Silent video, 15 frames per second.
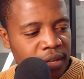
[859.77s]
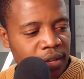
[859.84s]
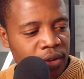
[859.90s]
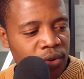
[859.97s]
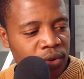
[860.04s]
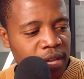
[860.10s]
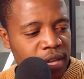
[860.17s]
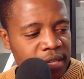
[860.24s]

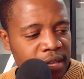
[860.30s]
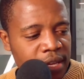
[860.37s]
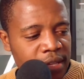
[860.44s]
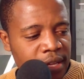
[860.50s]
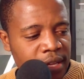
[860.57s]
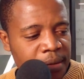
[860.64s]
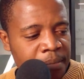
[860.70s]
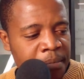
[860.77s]
You know,
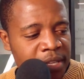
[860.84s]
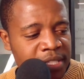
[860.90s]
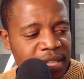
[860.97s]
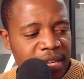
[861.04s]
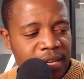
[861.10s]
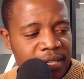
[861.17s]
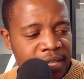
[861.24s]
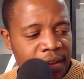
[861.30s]
that
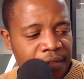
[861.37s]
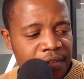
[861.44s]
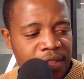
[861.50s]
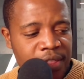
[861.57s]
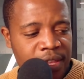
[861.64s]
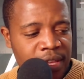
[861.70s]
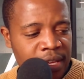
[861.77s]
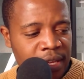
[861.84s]
mastery is
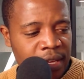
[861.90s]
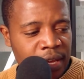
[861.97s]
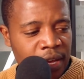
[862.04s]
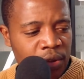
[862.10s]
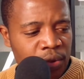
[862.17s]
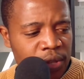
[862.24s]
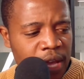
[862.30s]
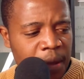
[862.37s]
everything.
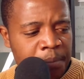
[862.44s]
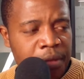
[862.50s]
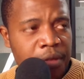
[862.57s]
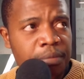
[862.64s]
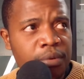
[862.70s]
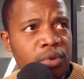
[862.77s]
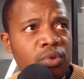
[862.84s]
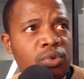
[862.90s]
You know, there are
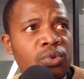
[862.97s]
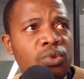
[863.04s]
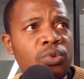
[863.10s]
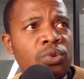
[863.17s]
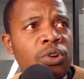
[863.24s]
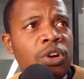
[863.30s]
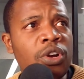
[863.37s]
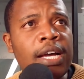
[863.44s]
people
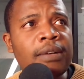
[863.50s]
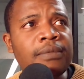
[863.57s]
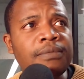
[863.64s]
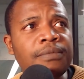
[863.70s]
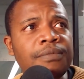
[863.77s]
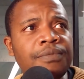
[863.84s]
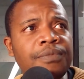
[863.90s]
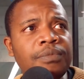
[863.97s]
who,
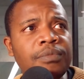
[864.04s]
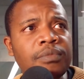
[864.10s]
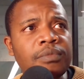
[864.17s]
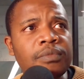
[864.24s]
and